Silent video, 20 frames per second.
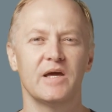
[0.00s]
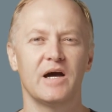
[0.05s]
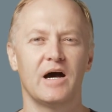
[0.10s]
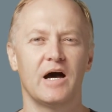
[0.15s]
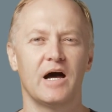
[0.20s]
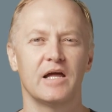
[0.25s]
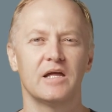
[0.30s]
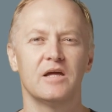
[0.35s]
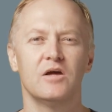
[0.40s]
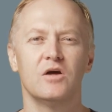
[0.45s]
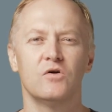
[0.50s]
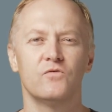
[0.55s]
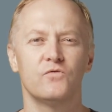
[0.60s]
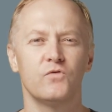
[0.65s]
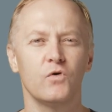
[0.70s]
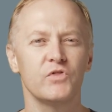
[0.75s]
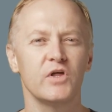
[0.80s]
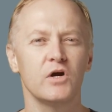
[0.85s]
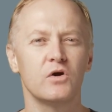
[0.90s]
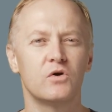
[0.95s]
API
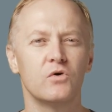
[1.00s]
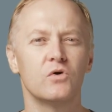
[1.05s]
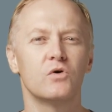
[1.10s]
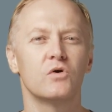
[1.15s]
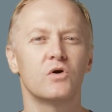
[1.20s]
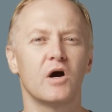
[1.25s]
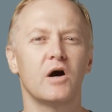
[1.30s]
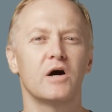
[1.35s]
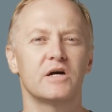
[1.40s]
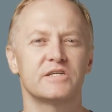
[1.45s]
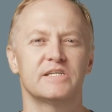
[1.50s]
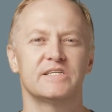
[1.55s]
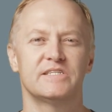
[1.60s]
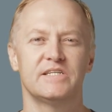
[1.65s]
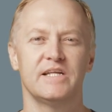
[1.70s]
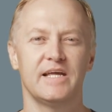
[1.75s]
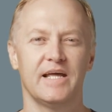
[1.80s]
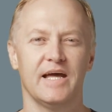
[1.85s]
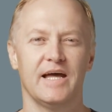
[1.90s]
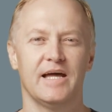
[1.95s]
for the Google Cast
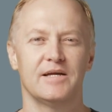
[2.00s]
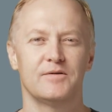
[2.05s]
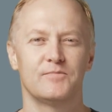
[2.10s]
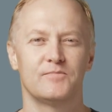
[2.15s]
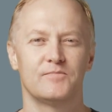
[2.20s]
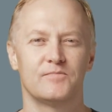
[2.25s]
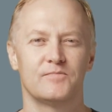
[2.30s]
SDK.